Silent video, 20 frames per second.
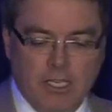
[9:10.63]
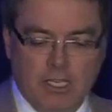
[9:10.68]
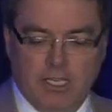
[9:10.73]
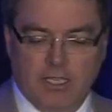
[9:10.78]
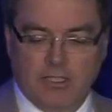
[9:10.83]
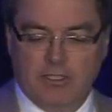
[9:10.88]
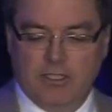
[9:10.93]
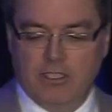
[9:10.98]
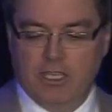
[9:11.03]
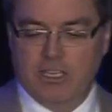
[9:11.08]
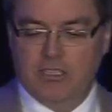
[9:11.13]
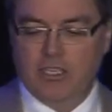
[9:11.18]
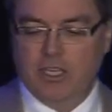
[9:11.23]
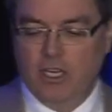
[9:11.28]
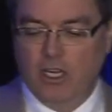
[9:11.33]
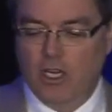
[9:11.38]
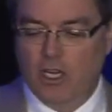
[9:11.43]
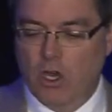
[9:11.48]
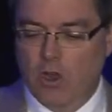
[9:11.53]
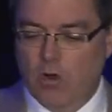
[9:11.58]
It suggested
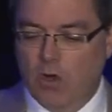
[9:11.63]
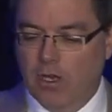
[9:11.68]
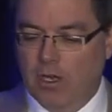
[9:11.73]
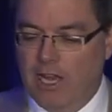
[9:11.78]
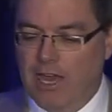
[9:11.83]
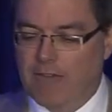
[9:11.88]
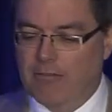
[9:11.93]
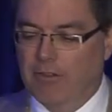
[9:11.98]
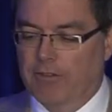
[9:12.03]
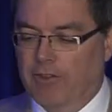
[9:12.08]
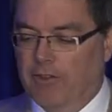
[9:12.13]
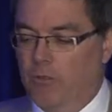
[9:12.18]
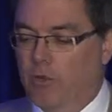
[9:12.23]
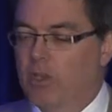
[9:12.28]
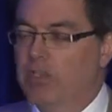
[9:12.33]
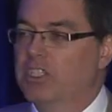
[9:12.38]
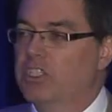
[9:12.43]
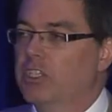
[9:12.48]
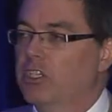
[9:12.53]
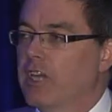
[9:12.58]
a lower level than
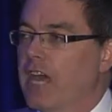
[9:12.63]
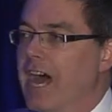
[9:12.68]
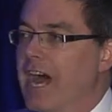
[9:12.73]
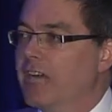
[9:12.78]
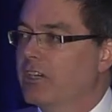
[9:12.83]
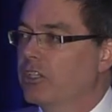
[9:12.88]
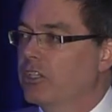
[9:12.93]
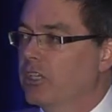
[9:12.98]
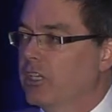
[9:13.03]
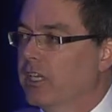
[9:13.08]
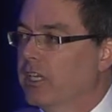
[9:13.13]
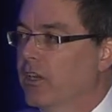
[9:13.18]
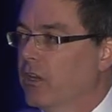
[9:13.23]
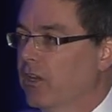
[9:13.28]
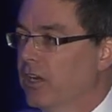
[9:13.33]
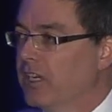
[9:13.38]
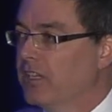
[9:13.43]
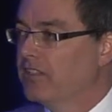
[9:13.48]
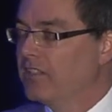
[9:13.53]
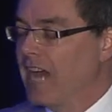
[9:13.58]
what should actually
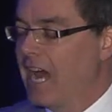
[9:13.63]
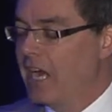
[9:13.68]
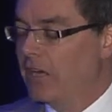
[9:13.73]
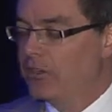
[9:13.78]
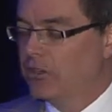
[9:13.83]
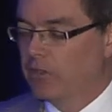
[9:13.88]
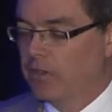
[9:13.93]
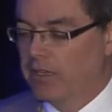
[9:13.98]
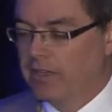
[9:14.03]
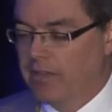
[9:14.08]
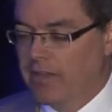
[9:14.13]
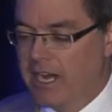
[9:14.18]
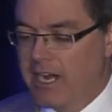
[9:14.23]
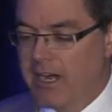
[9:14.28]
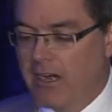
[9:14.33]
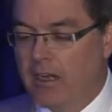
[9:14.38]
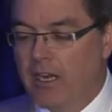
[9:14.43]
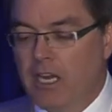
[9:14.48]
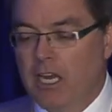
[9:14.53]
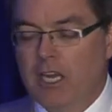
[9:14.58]
or is actually
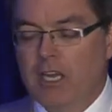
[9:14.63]
there.